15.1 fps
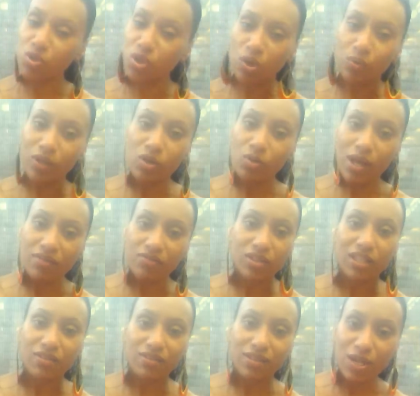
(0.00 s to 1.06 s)
you know, we don't ever
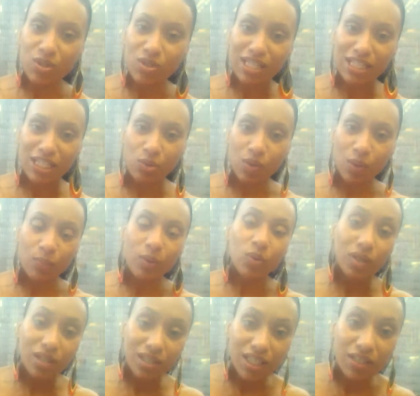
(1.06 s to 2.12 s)
give it out to anyone, but
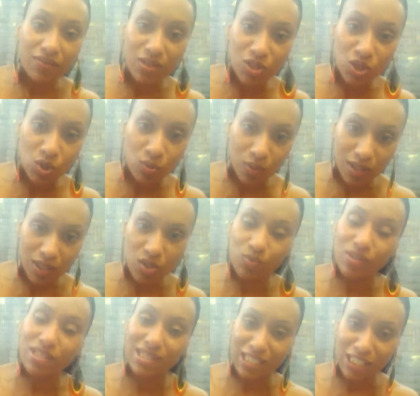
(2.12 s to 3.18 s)
we're going to give it to you because
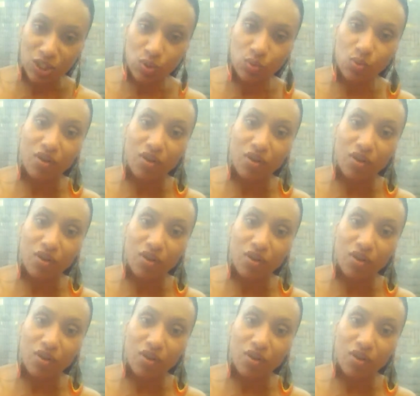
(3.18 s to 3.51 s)
we see you